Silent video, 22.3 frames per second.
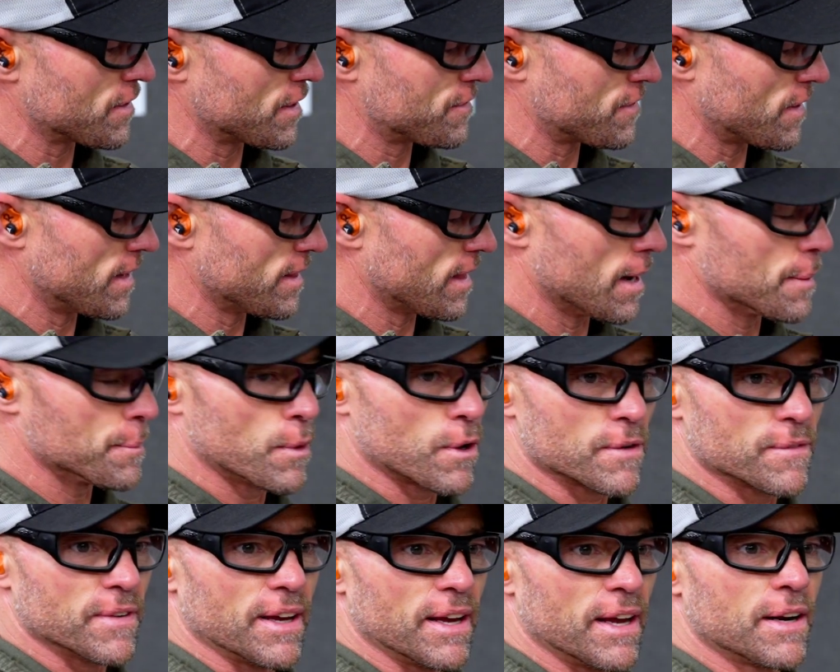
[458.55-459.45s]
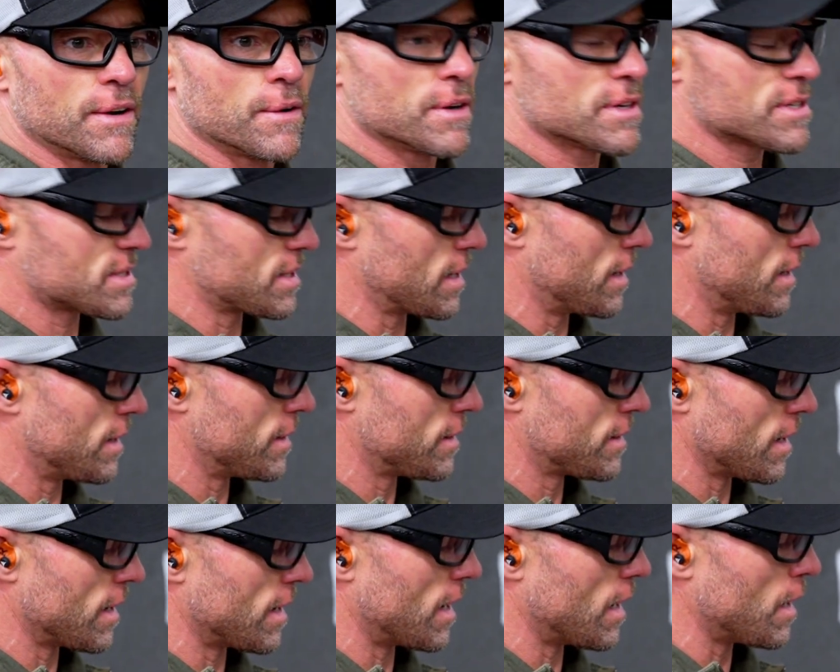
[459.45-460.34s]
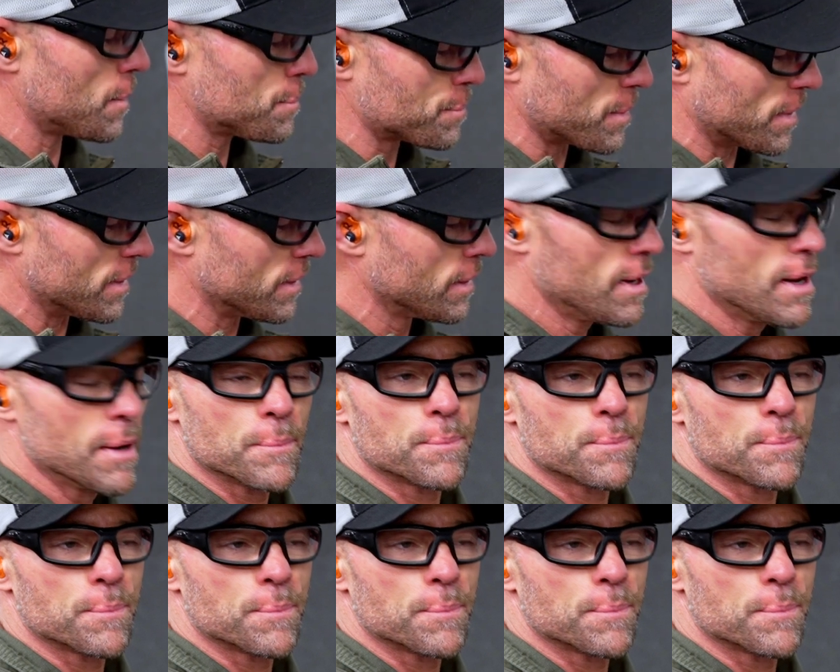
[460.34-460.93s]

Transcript: I find that more of a hindrance than a help, but